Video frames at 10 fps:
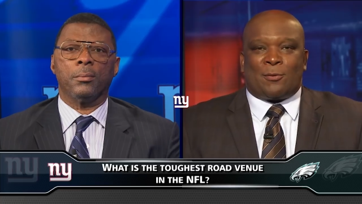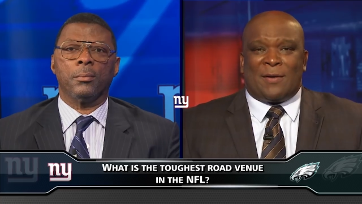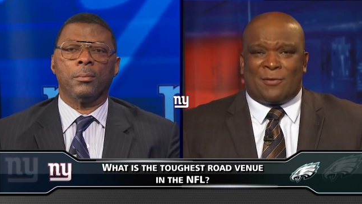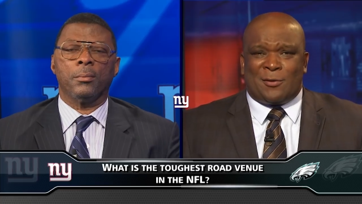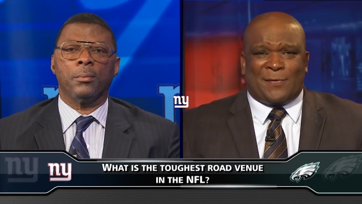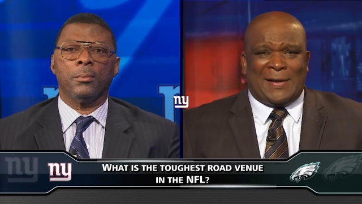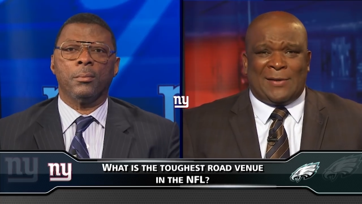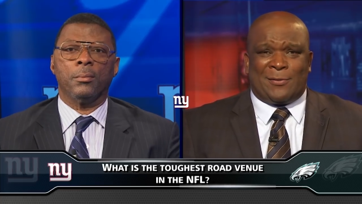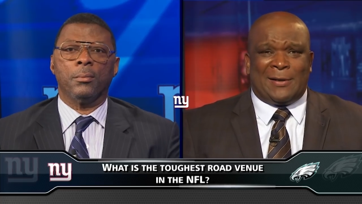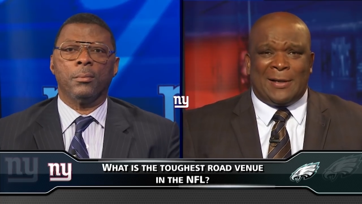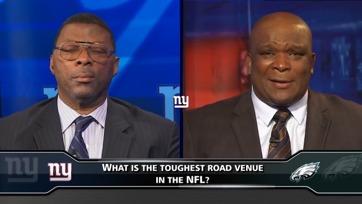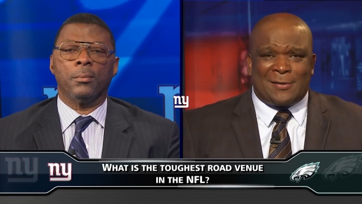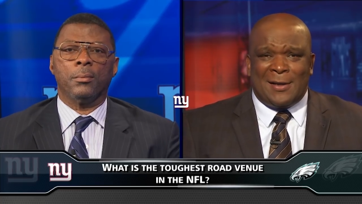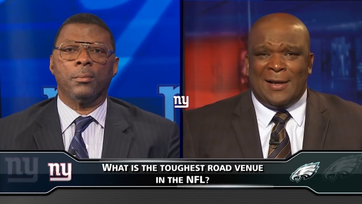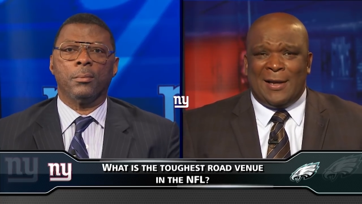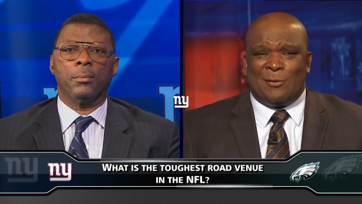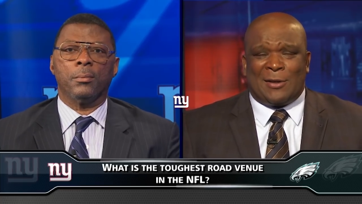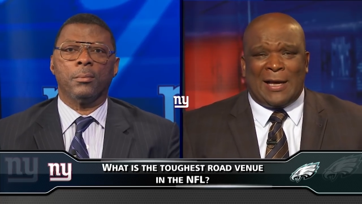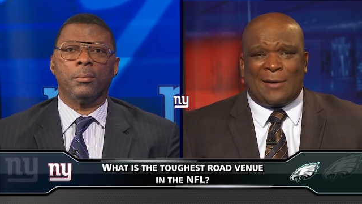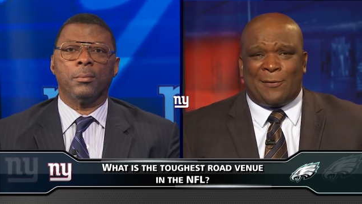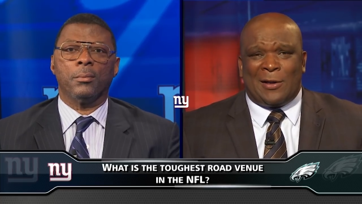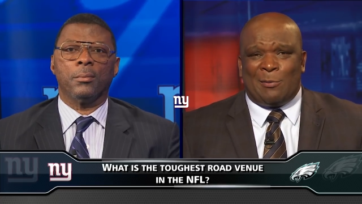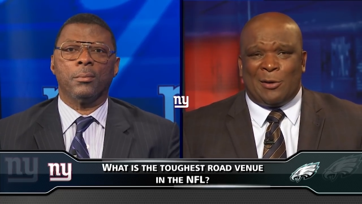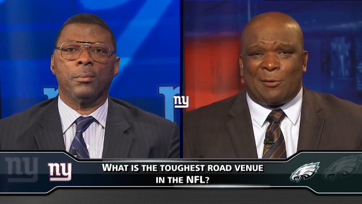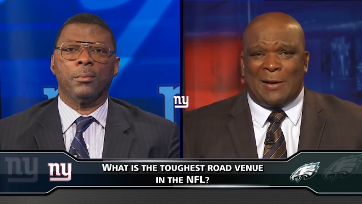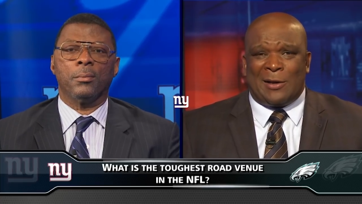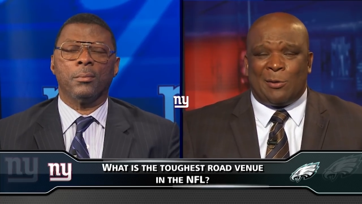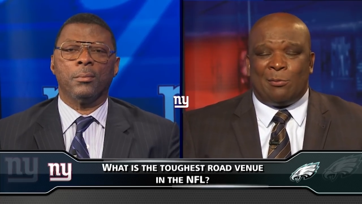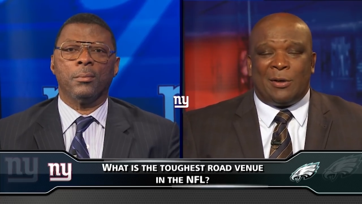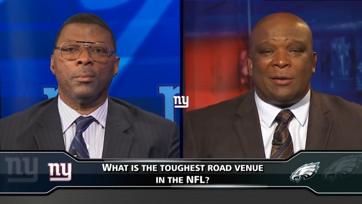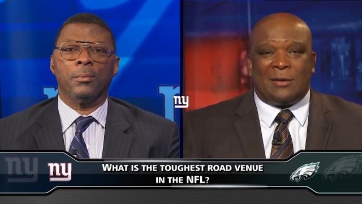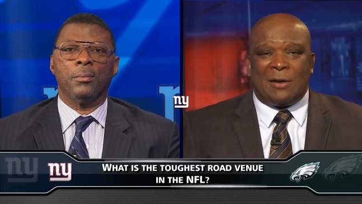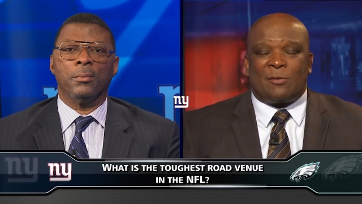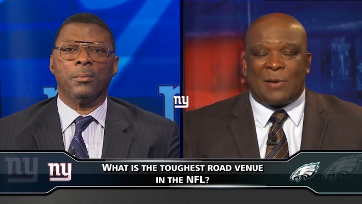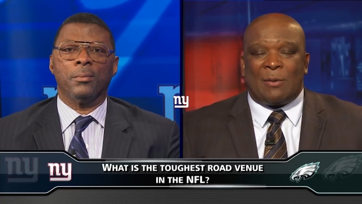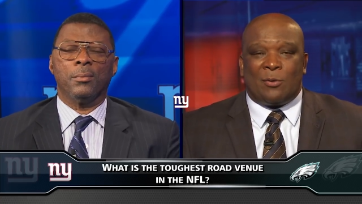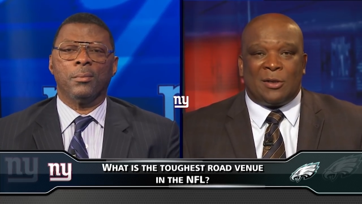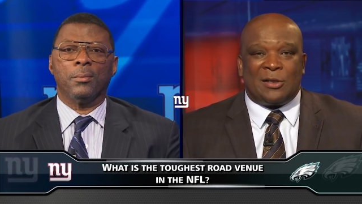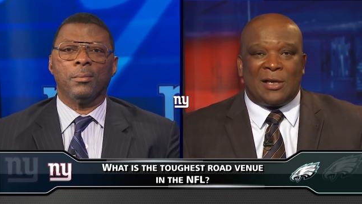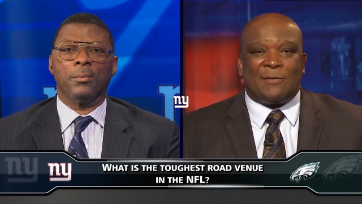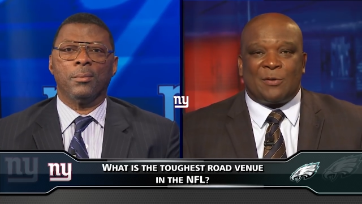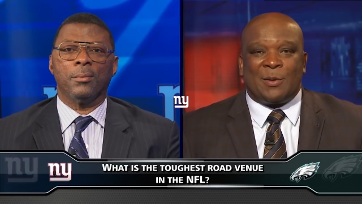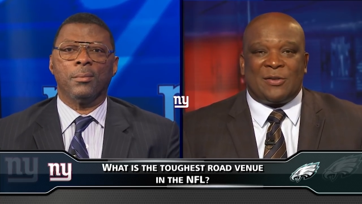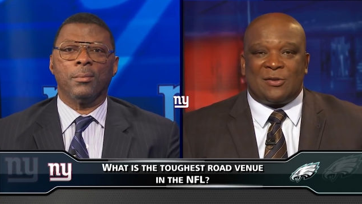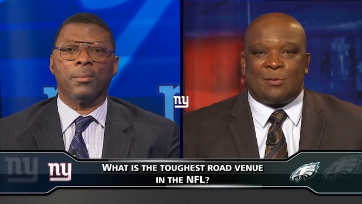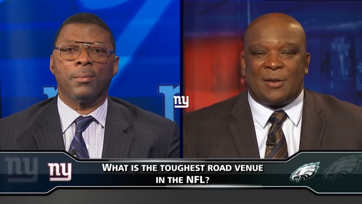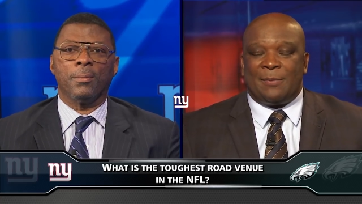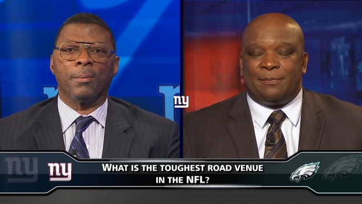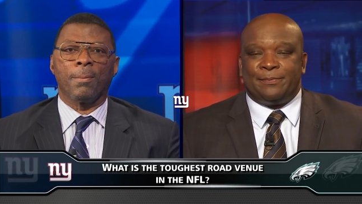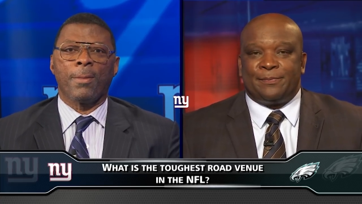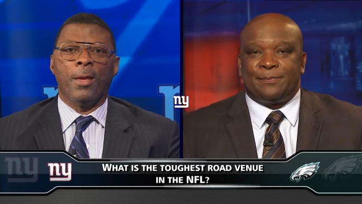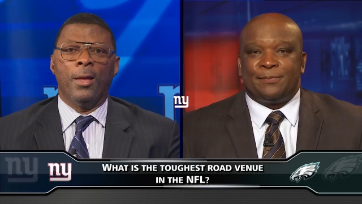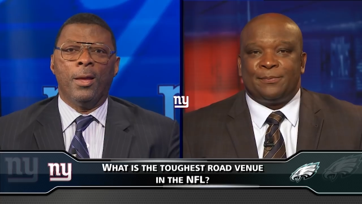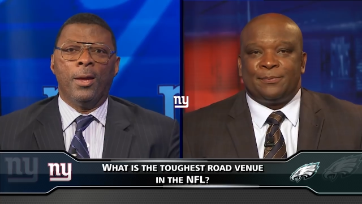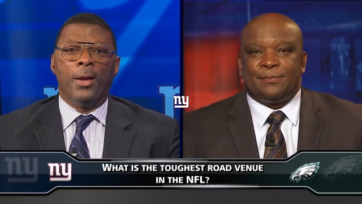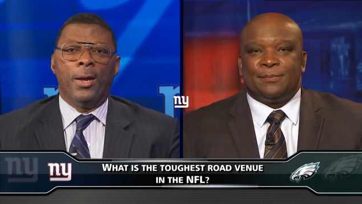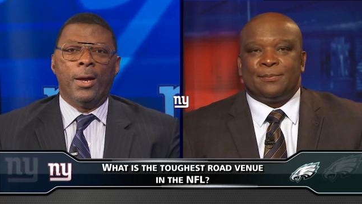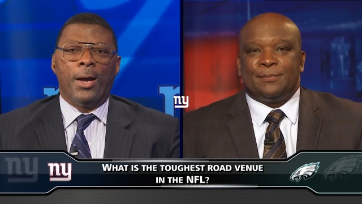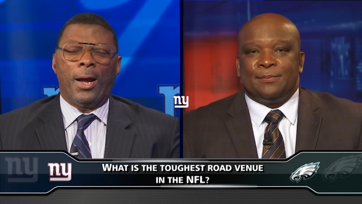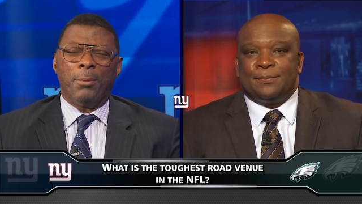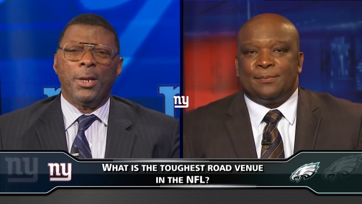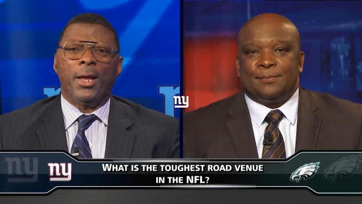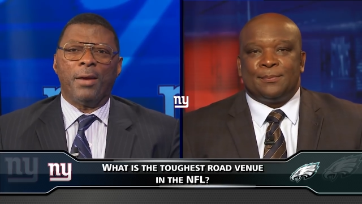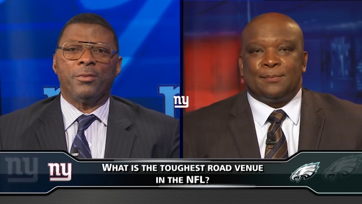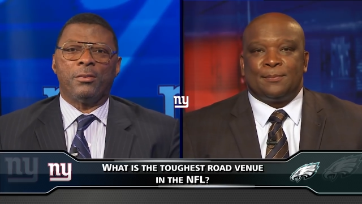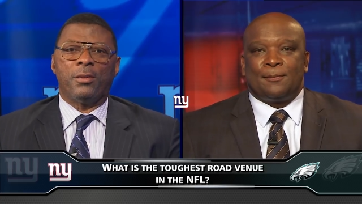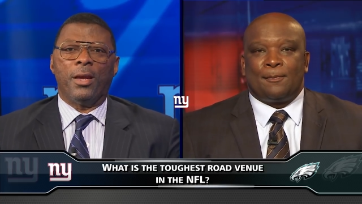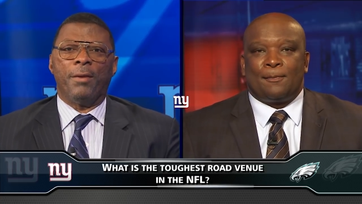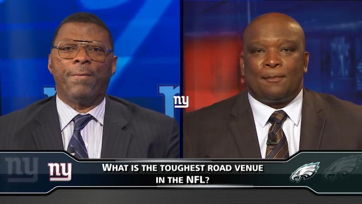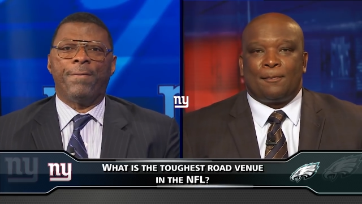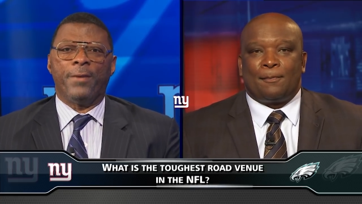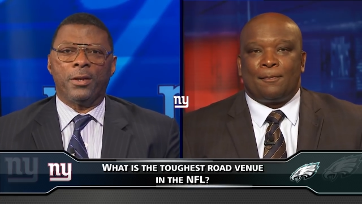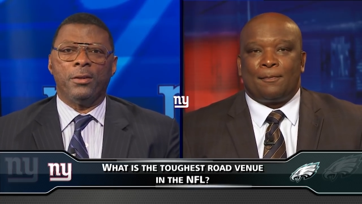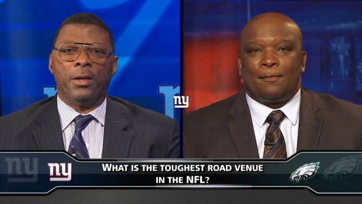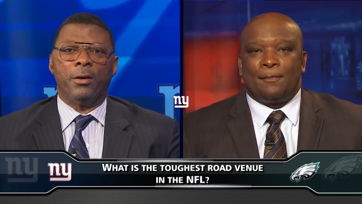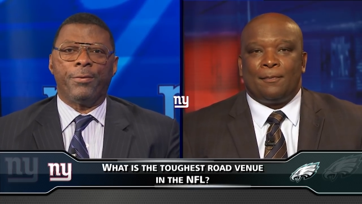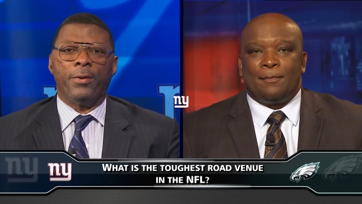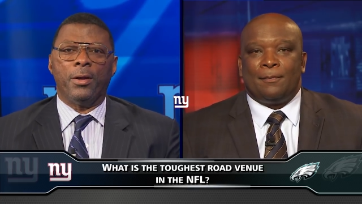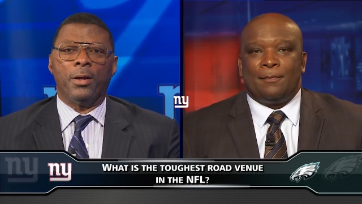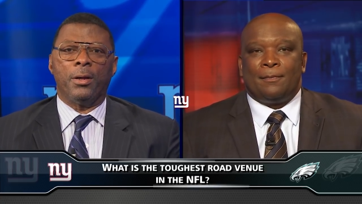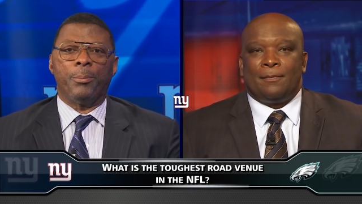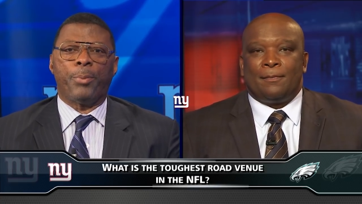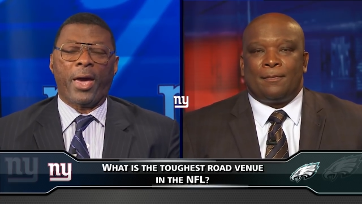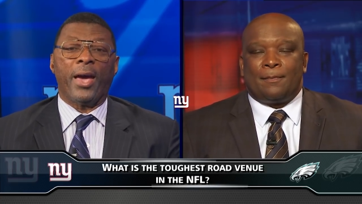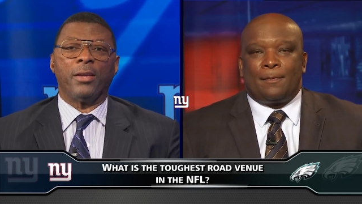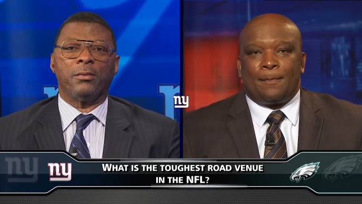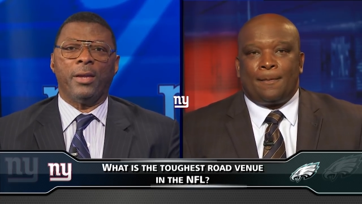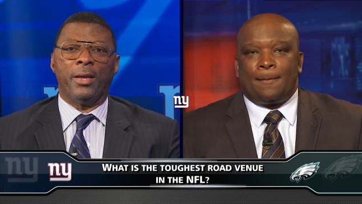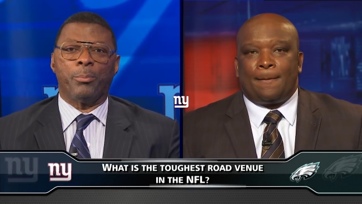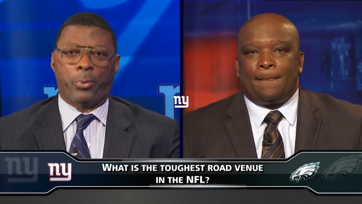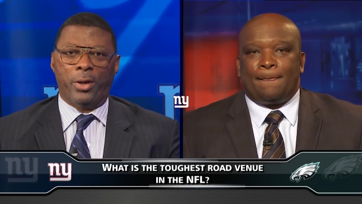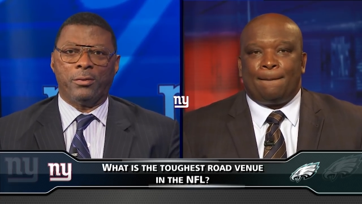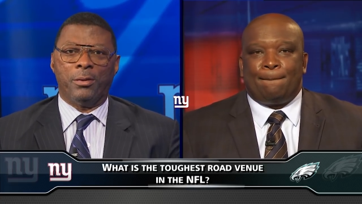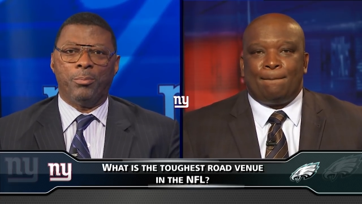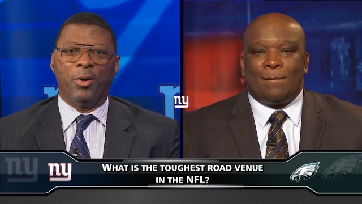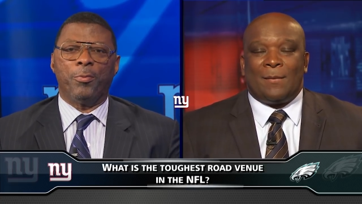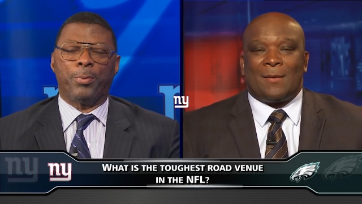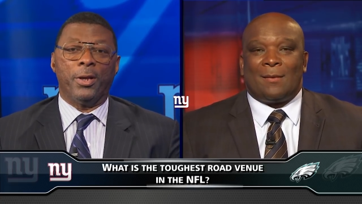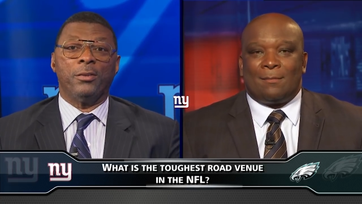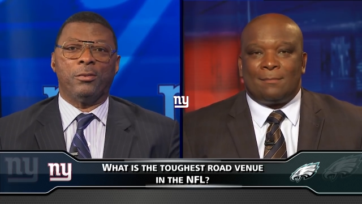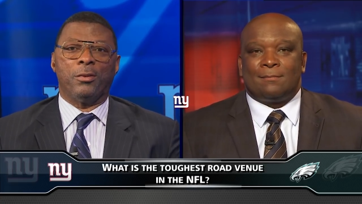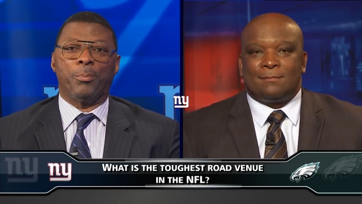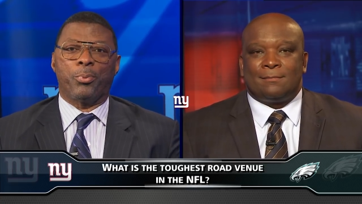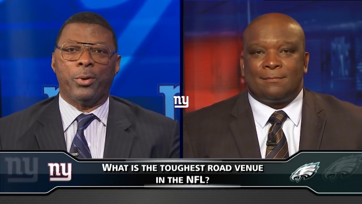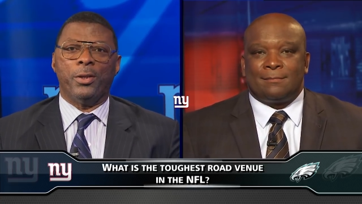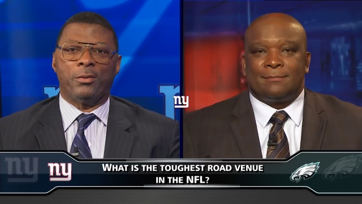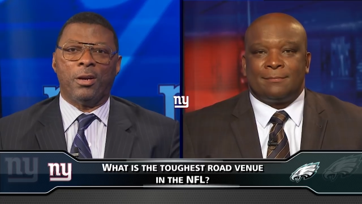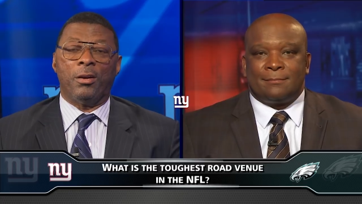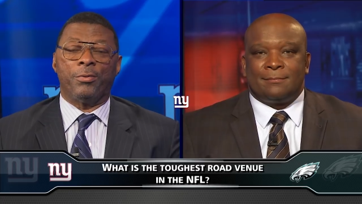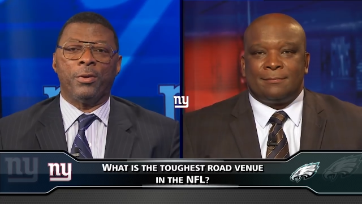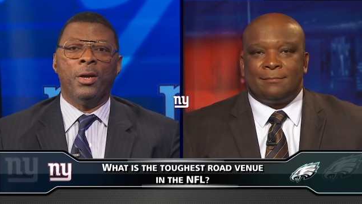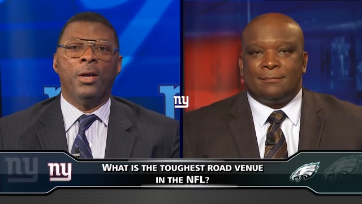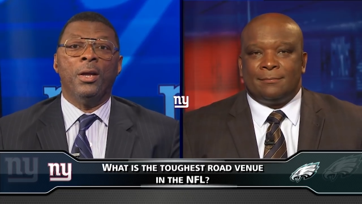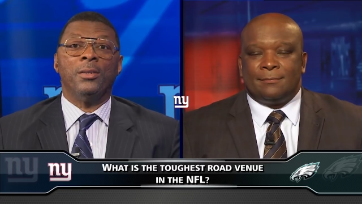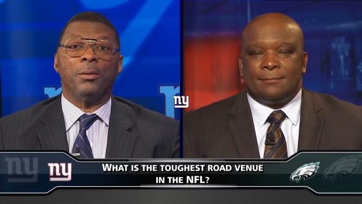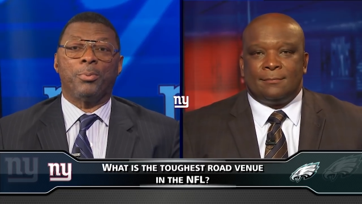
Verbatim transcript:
Speaker 1: rough. Those fans were nuts. It was a lot of fun to be around them, but that was probably one of the toughest places to play.
Speaker 2: I'm going to have to say Philadelphia, past and present, both places are pretty tough to